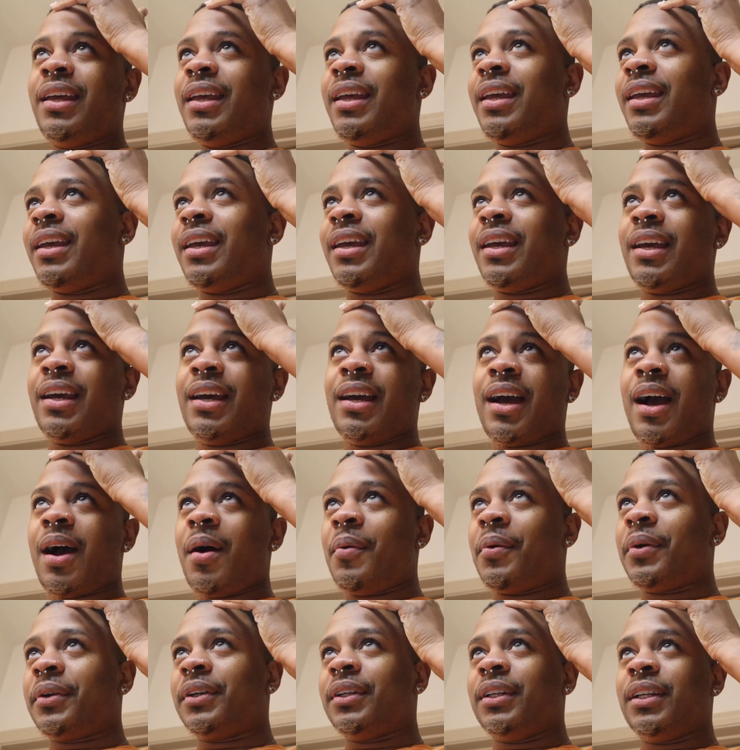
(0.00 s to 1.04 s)
And I
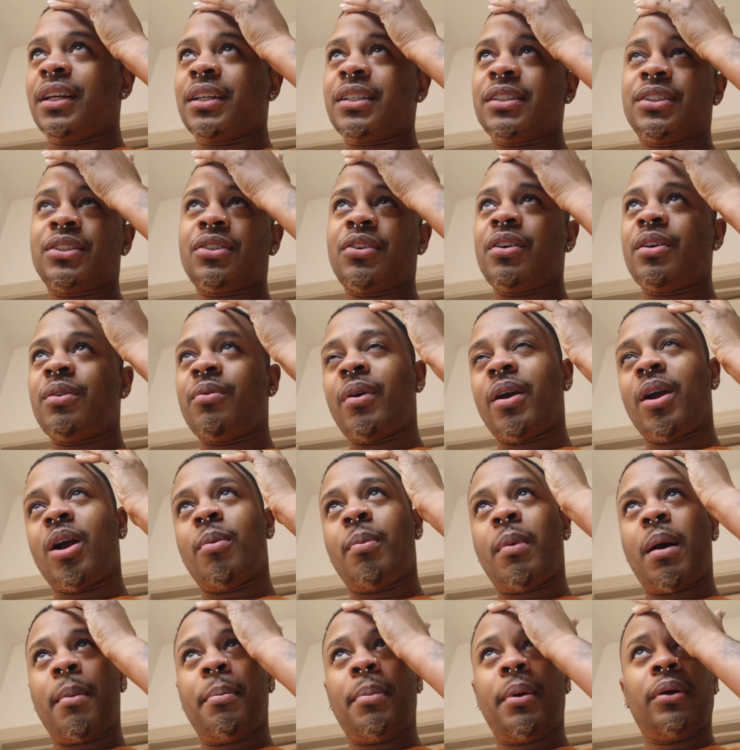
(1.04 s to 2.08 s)
want to look a certain way
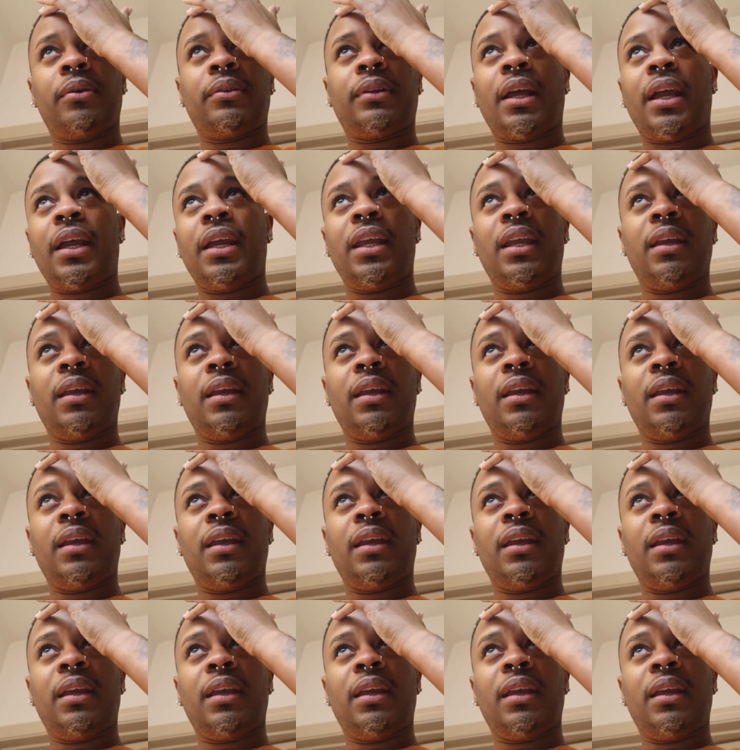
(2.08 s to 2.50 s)
on my birthday,